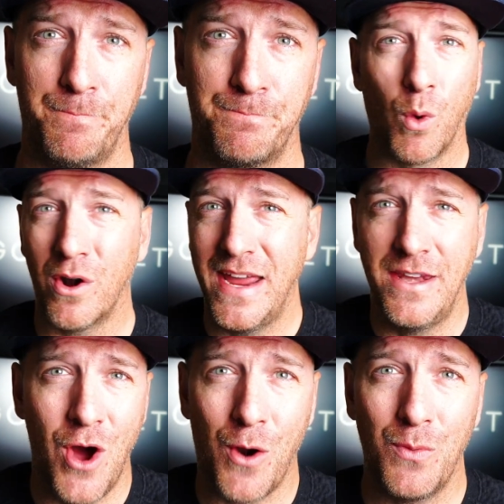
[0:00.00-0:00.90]
Where do they
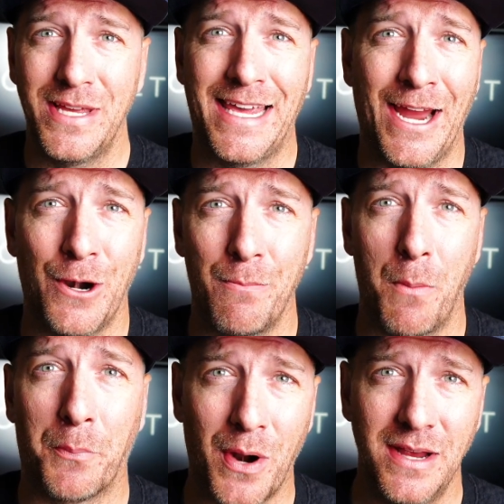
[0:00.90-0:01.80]
not really care
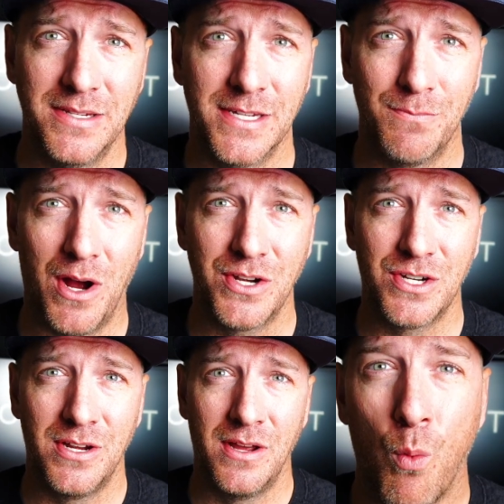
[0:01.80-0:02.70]
about price as
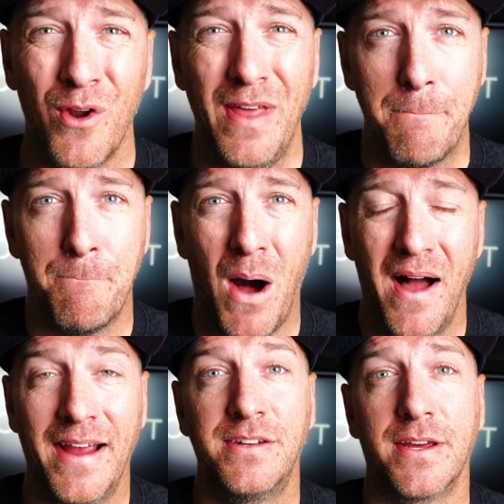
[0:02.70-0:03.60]
much? What are they
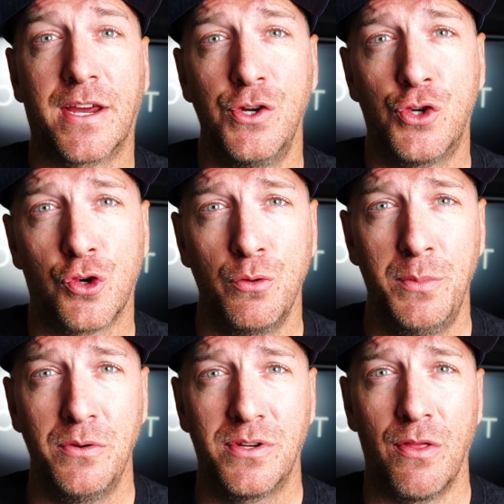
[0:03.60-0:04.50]
buying to
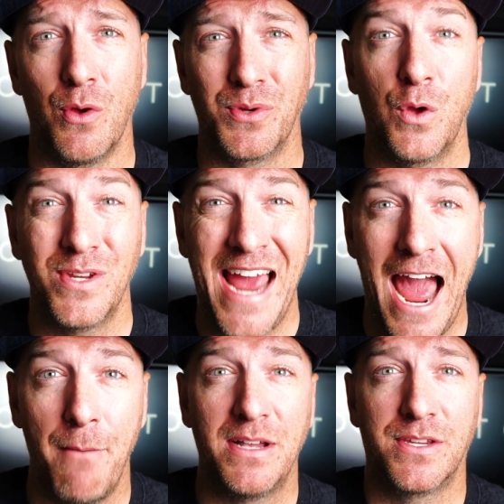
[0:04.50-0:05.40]
contribute to those
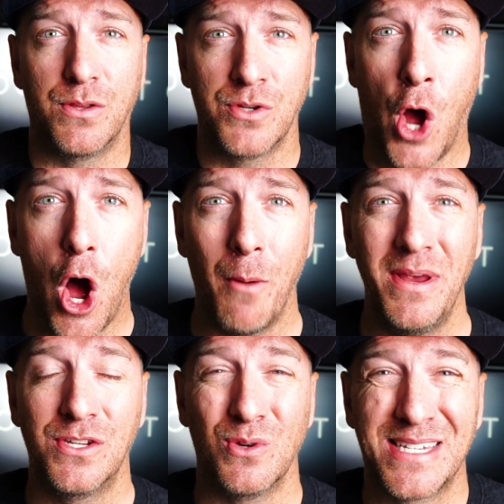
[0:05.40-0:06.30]
habits, those
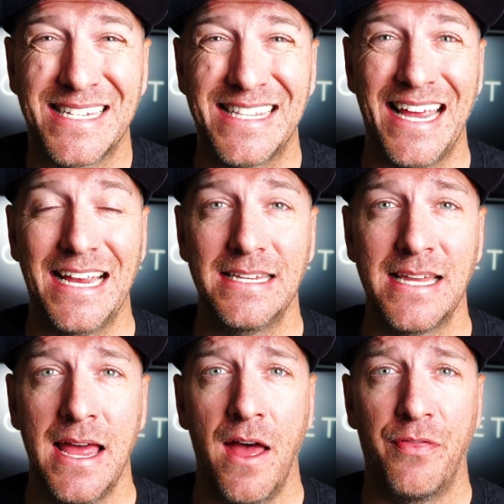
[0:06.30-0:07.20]
hobbies, those things
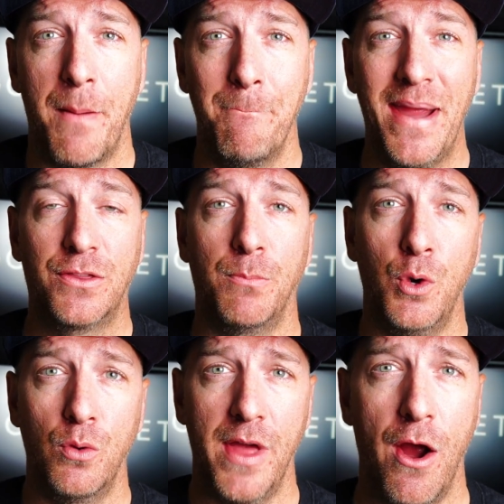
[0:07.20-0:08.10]
that make them
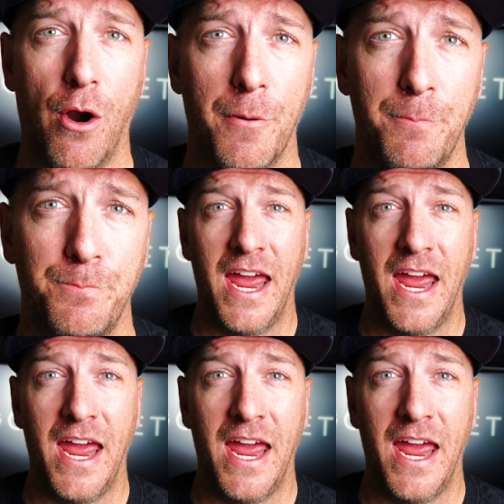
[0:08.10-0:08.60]
who they are?